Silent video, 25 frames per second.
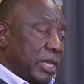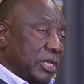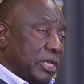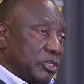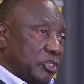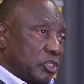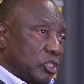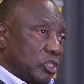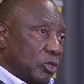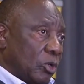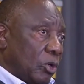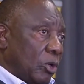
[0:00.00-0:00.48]
We
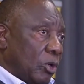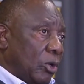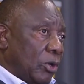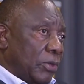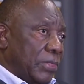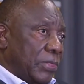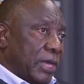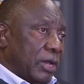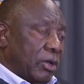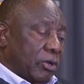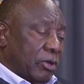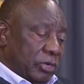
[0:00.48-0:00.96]
will
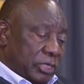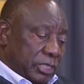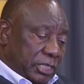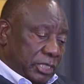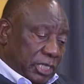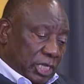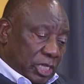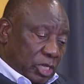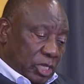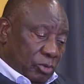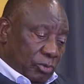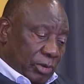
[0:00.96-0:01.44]
ensure the
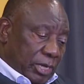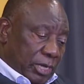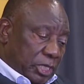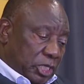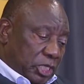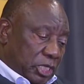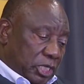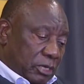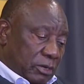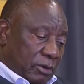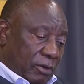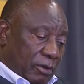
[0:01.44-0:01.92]

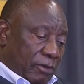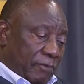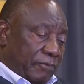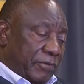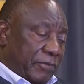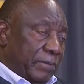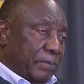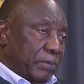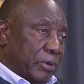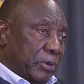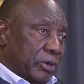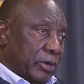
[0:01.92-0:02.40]

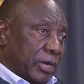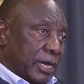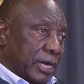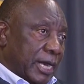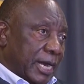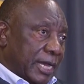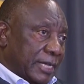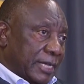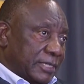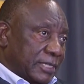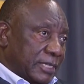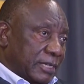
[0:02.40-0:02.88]
continuation of a
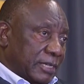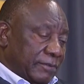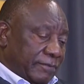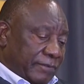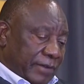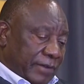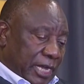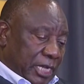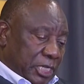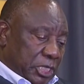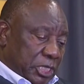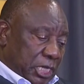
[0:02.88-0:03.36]

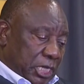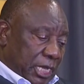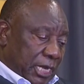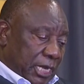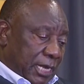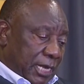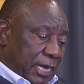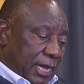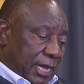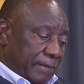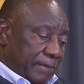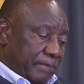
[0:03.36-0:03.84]
progressive
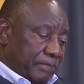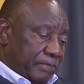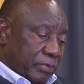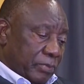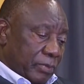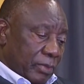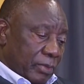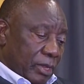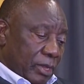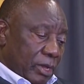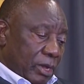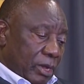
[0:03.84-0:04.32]

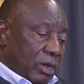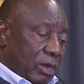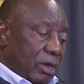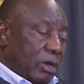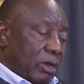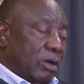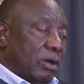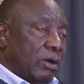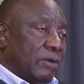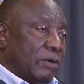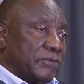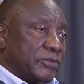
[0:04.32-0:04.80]
agenda
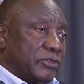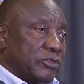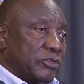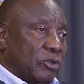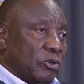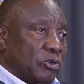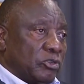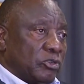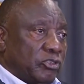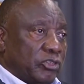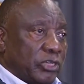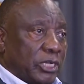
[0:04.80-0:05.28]

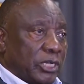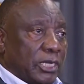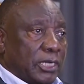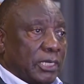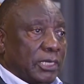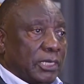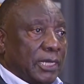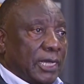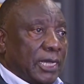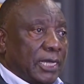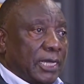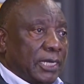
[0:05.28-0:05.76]
of
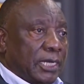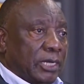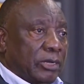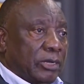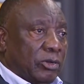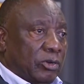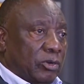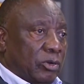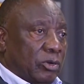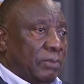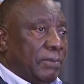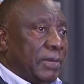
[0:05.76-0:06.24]
social
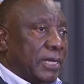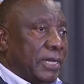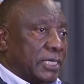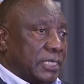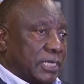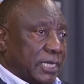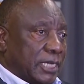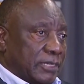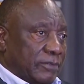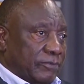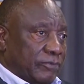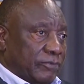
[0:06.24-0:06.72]
and
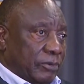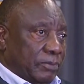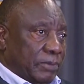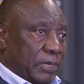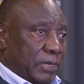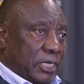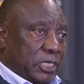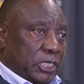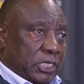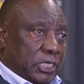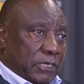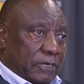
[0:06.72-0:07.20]
economic
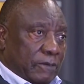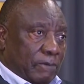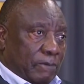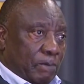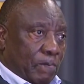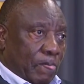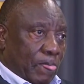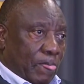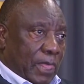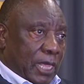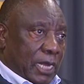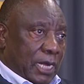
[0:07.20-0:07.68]

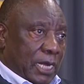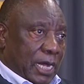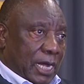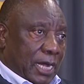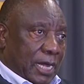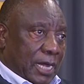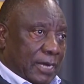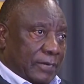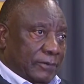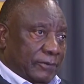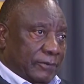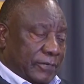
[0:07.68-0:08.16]
transformation
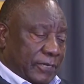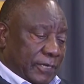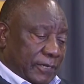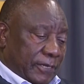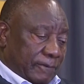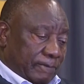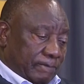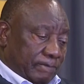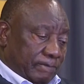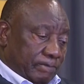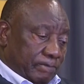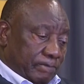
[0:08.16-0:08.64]
in our
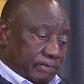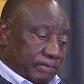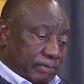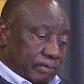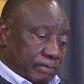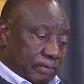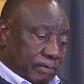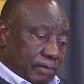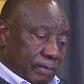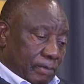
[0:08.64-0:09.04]
country.